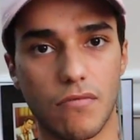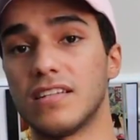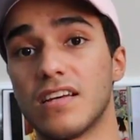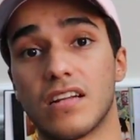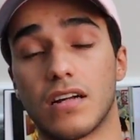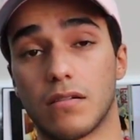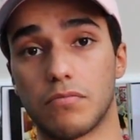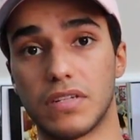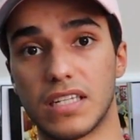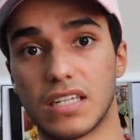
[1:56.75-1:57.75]
Didn't help
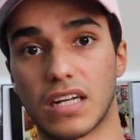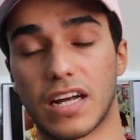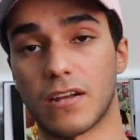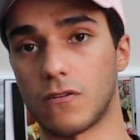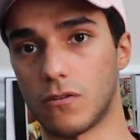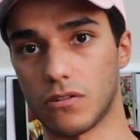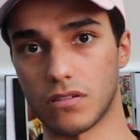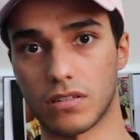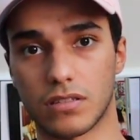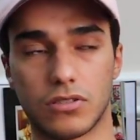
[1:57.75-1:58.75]
me at
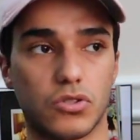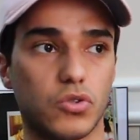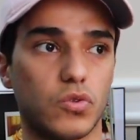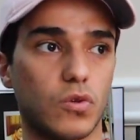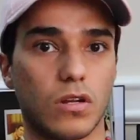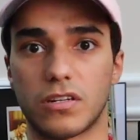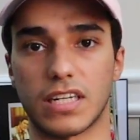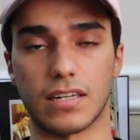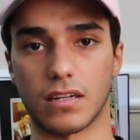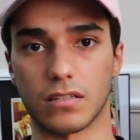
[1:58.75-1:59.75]
all to learn
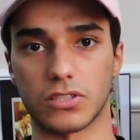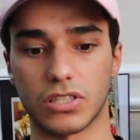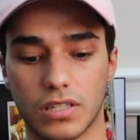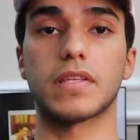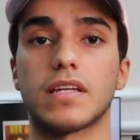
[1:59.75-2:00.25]
English.